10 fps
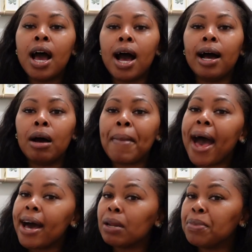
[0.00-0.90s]

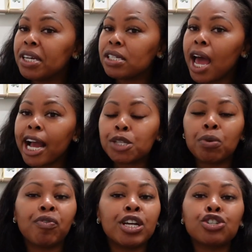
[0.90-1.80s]
How to be a tax
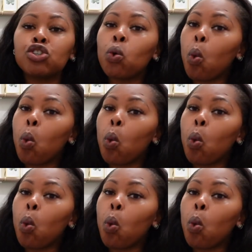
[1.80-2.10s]
professional,